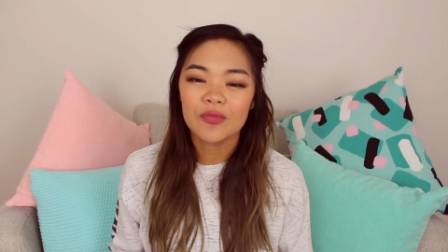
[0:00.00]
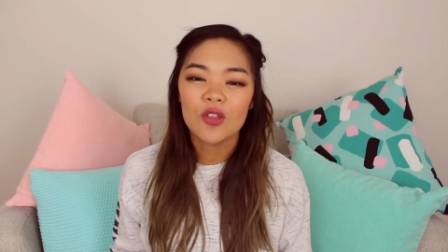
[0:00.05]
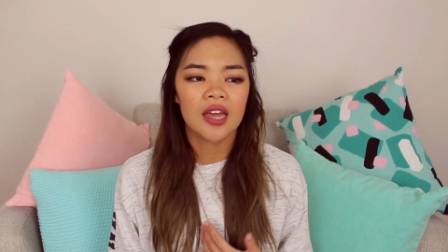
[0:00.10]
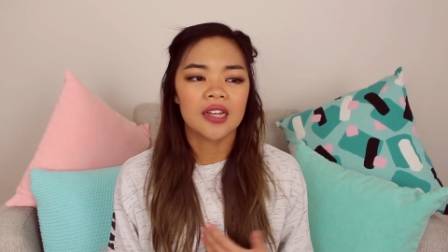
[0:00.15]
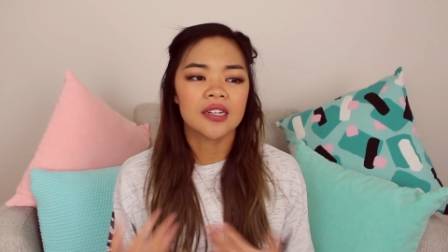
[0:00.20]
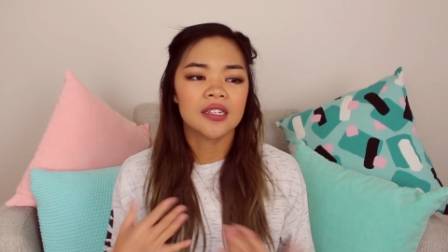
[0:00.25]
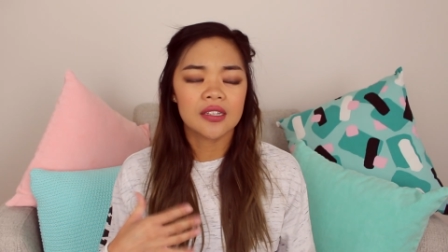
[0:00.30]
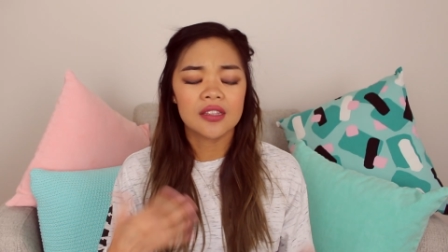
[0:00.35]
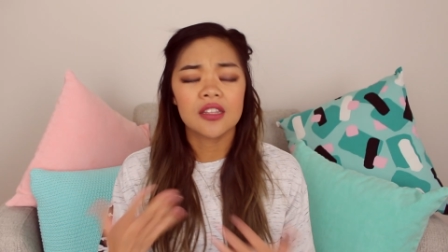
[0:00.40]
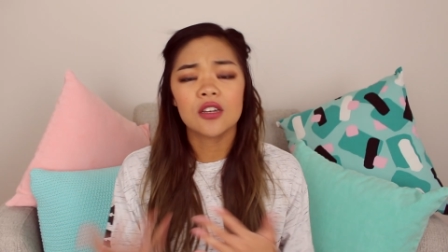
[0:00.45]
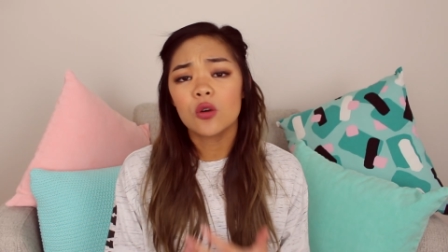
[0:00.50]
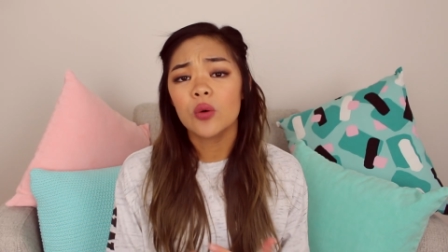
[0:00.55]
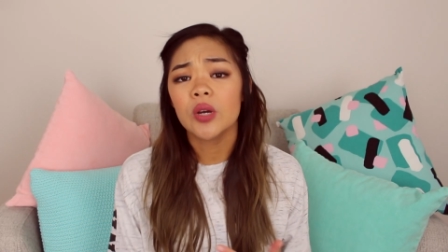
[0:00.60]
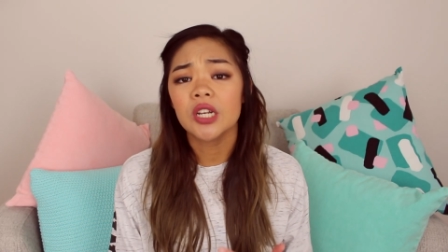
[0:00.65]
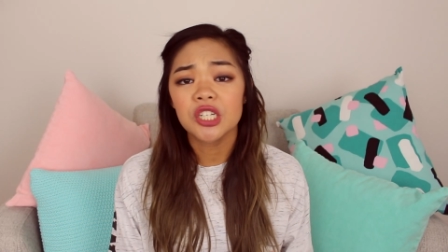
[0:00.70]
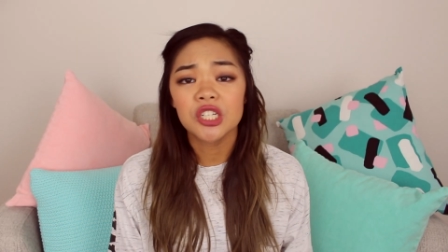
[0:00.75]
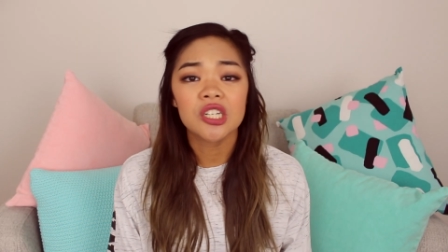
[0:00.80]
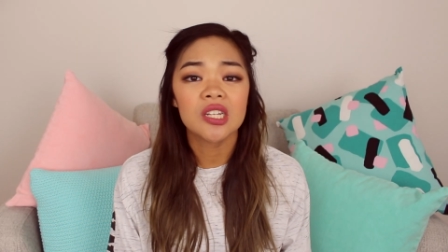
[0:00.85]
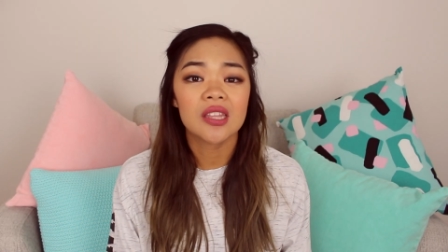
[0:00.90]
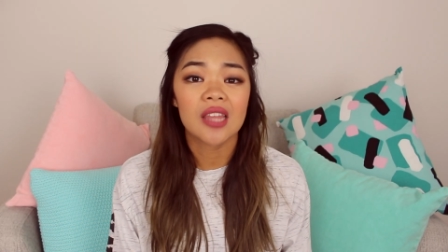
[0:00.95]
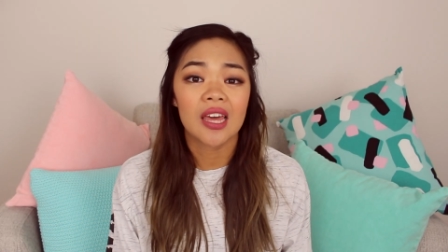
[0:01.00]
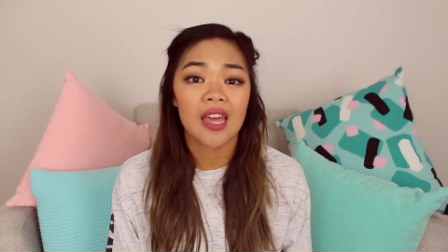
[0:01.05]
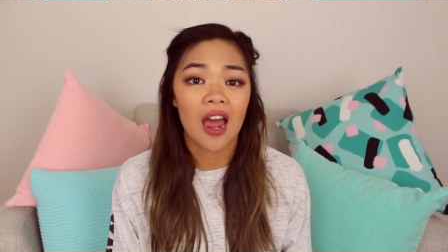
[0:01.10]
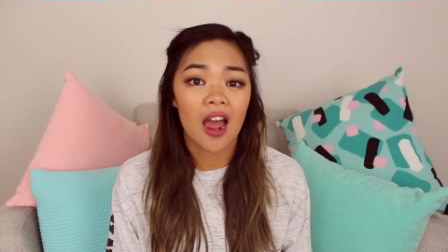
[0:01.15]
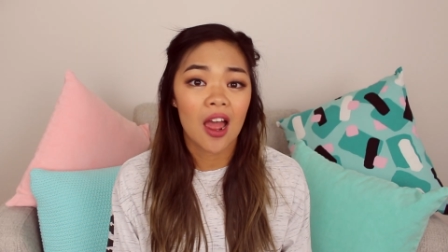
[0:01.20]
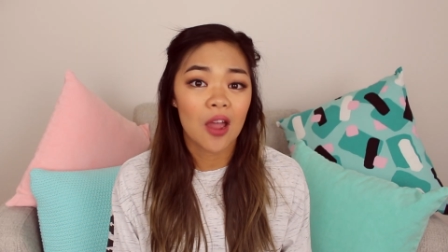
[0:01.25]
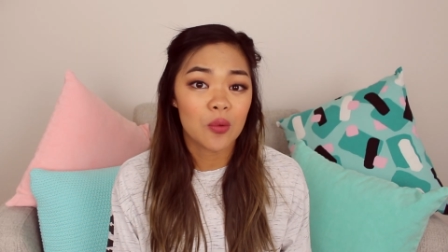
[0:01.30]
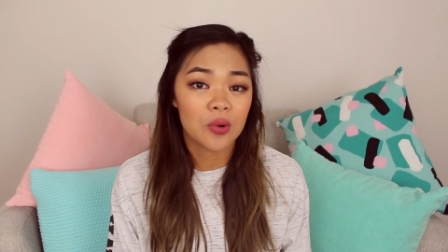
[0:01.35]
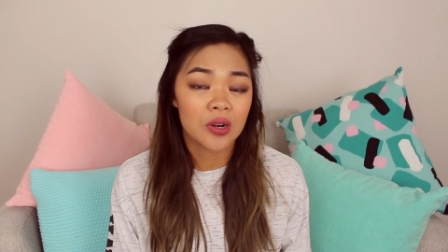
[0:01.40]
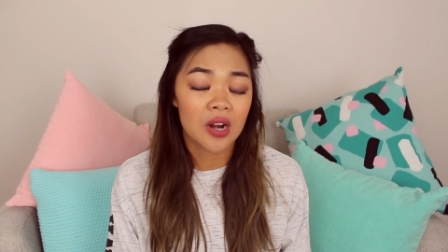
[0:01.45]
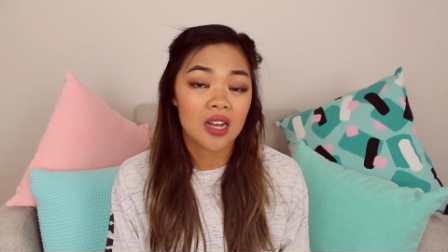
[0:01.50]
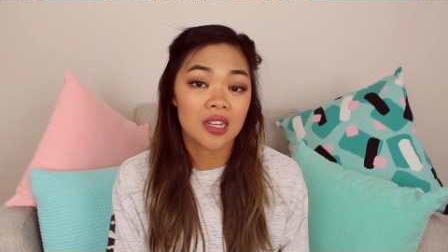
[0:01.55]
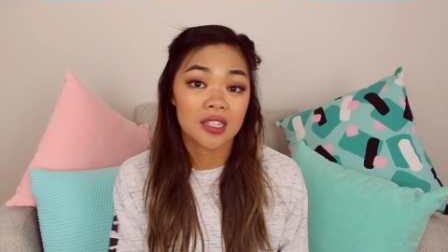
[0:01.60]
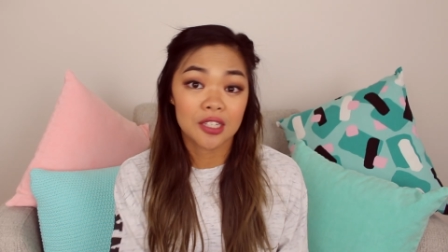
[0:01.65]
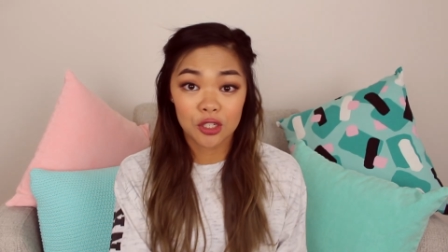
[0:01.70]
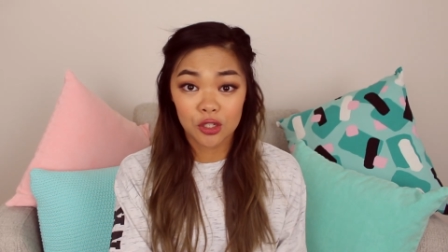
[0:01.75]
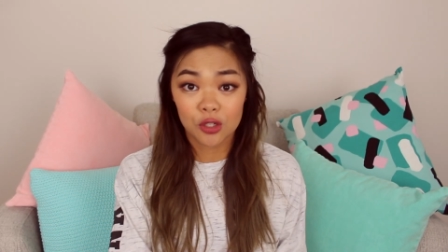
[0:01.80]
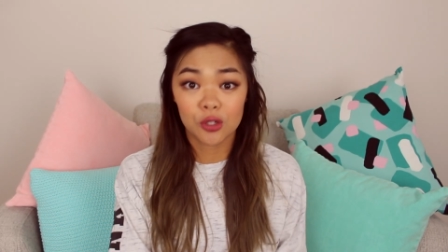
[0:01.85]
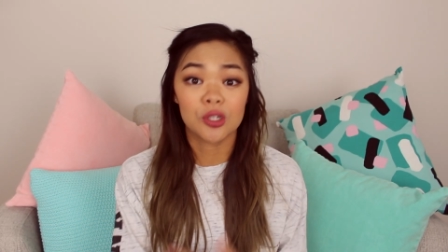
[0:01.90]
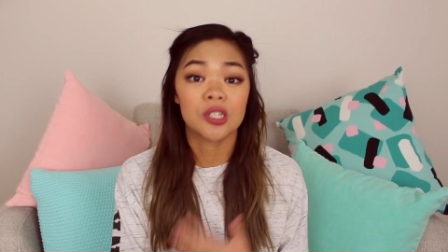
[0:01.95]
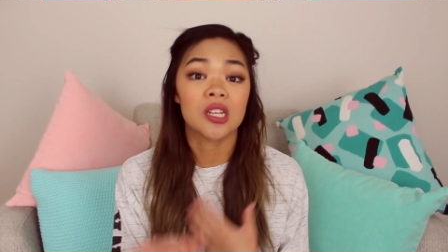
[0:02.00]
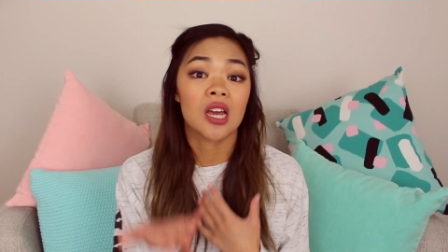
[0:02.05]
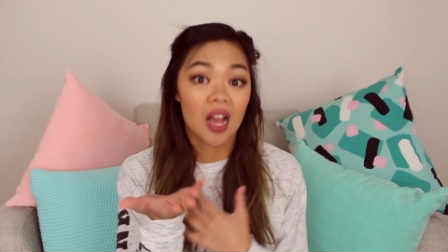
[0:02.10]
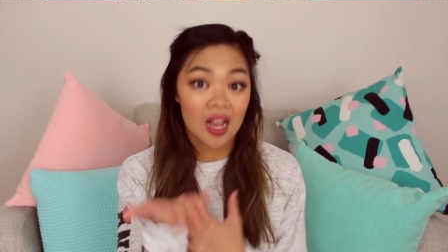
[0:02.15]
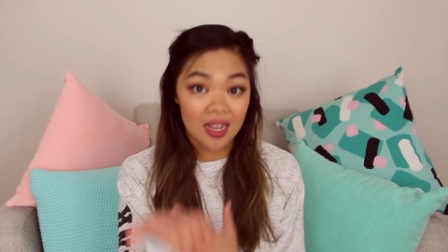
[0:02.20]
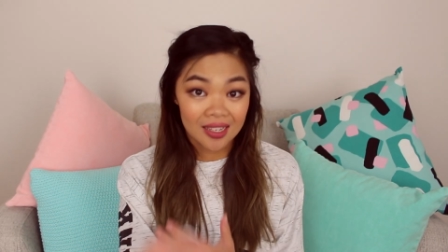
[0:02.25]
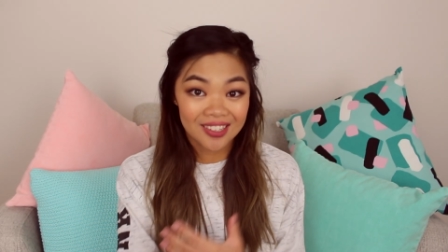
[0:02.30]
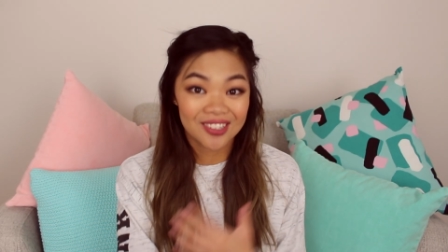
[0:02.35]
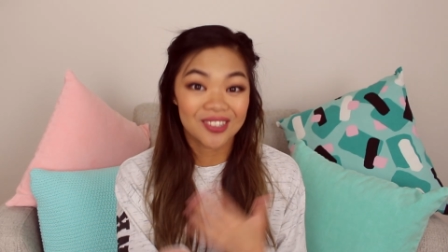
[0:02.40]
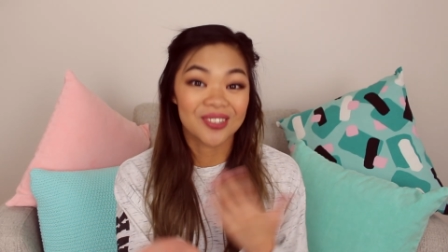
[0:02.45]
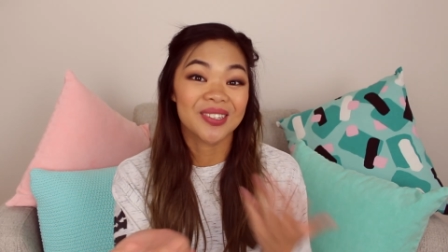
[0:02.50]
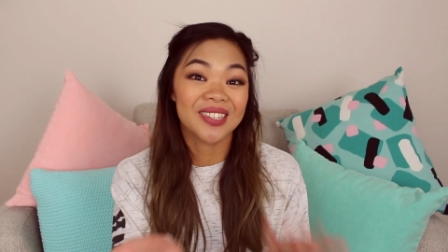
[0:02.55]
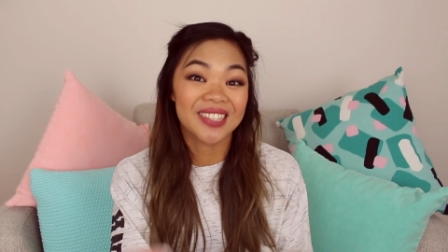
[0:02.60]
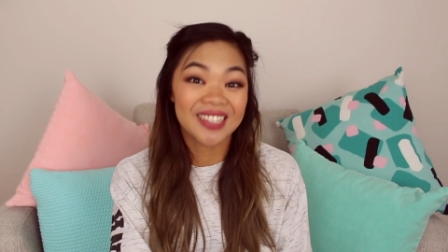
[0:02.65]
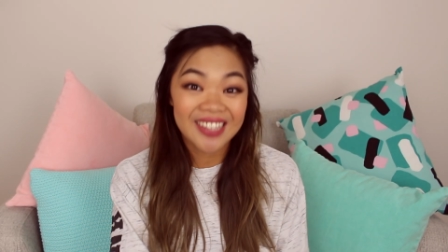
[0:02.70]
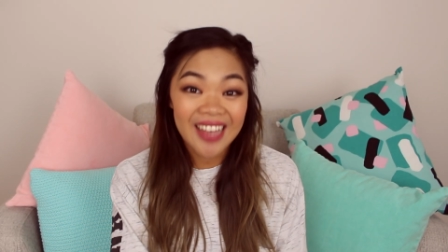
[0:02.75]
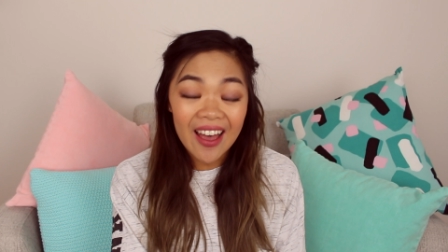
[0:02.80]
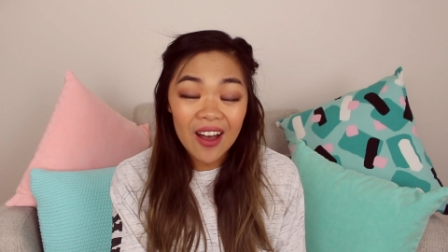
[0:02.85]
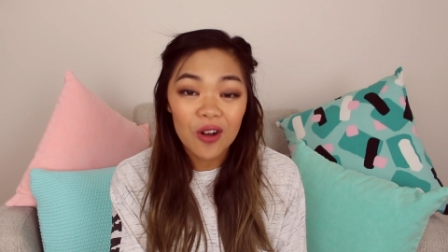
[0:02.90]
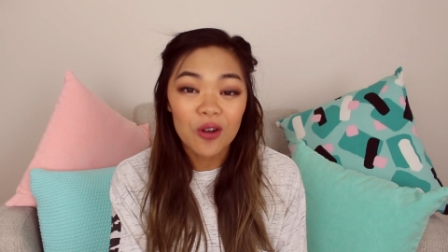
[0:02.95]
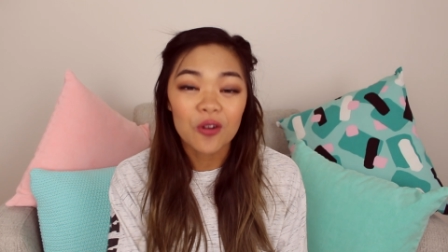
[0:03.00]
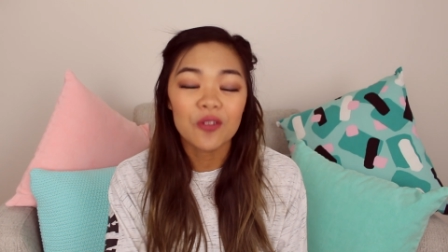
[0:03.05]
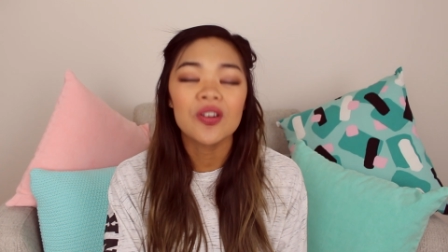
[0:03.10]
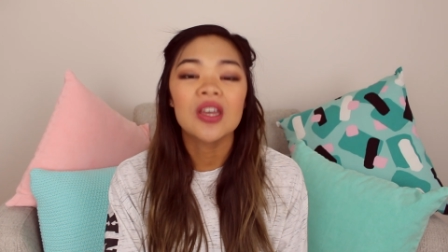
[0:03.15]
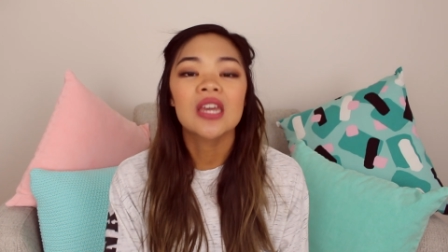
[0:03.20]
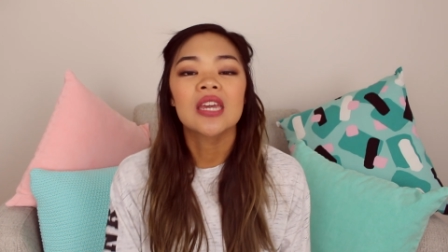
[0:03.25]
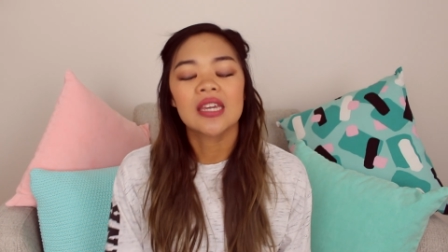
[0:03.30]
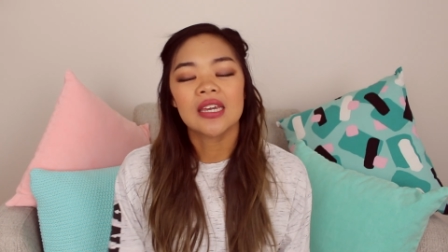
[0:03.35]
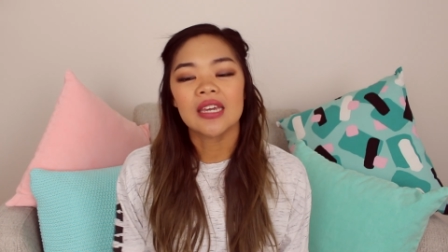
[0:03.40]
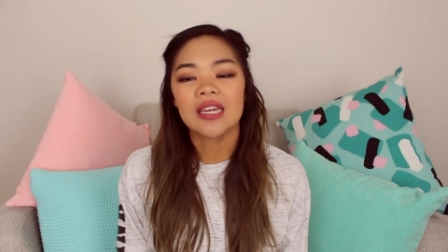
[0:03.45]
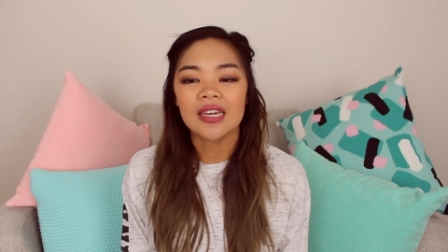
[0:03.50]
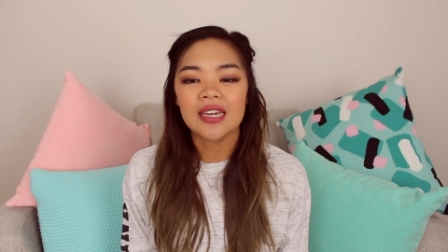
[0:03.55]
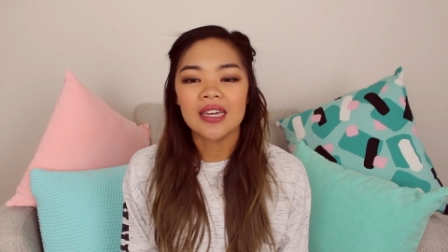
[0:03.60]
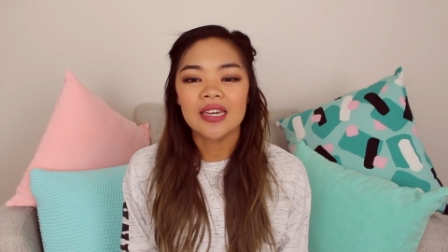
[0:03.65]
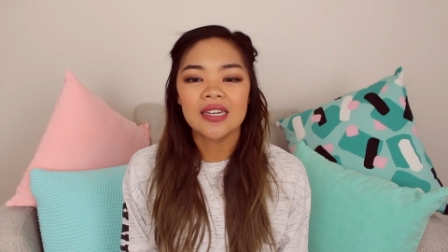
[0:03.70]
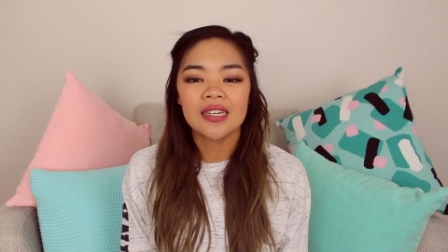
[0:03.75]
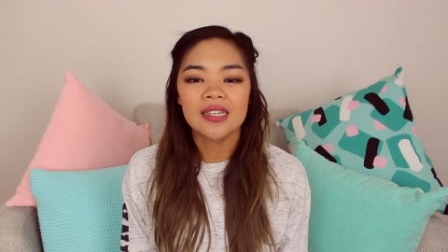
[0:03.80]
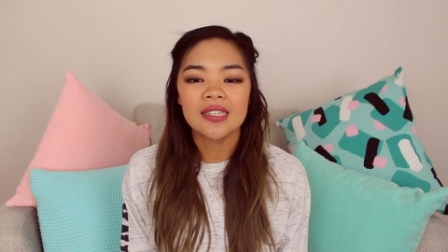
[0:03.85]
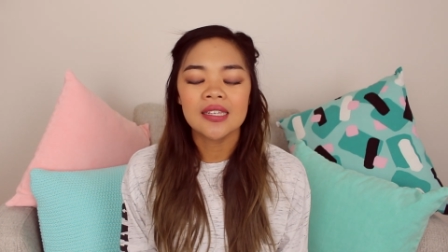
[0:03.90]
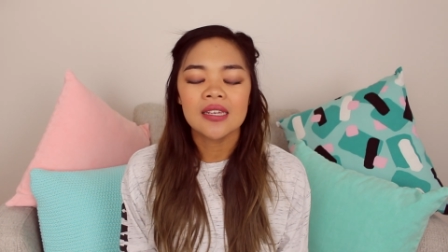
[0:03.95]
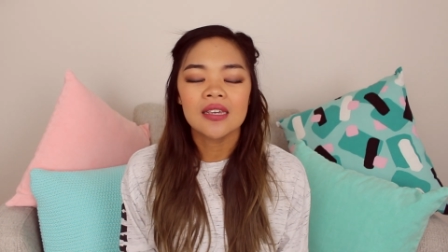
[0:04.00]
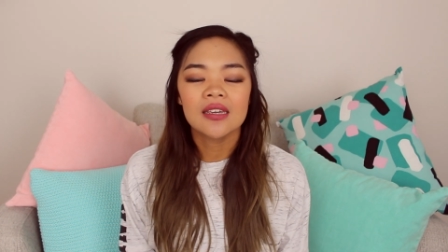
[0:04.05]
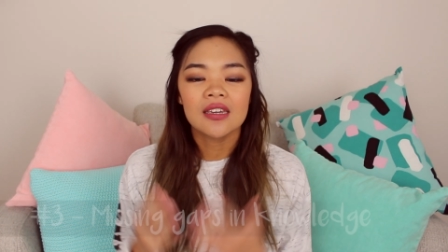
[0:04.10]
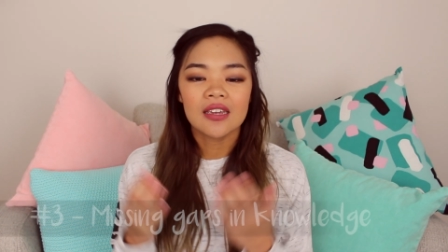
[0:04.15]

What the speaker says: and the question that I would ask you to ask yourself is,